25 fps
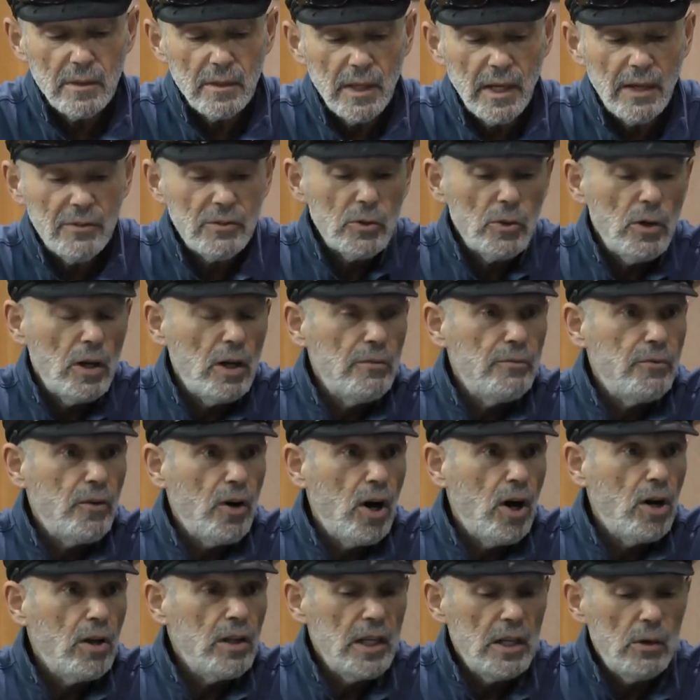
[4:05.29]
After all, if
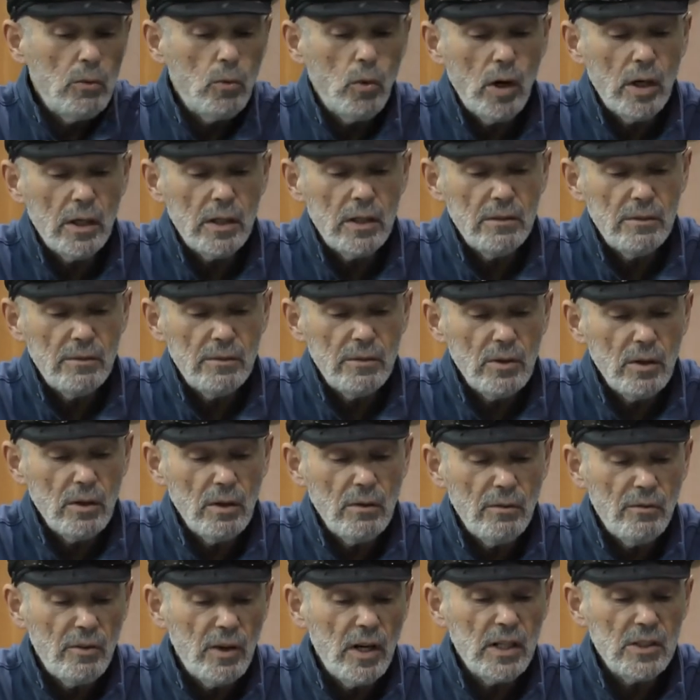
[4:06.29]
all He wanted
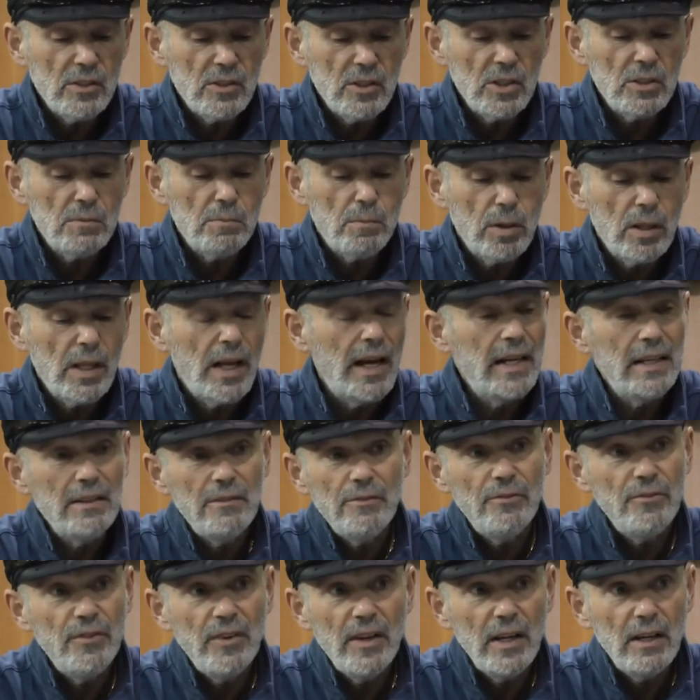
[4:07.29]
of us is blind
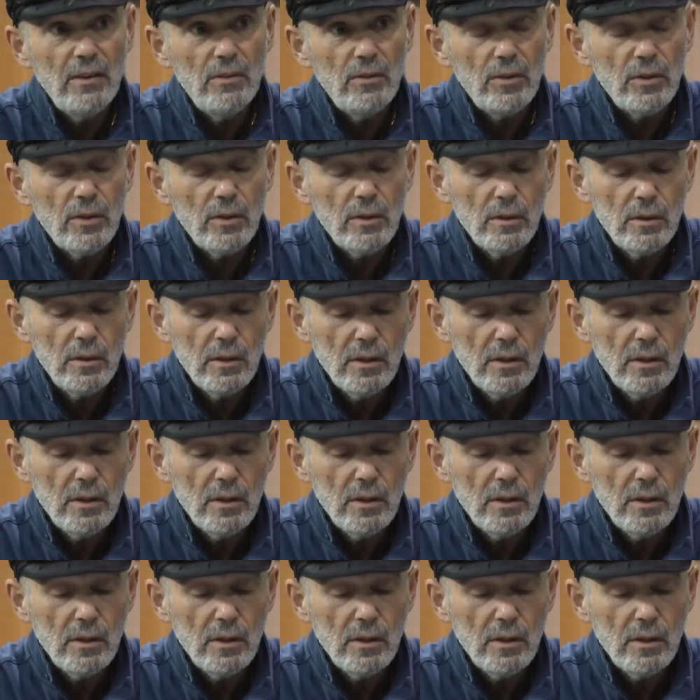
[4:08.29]
faith,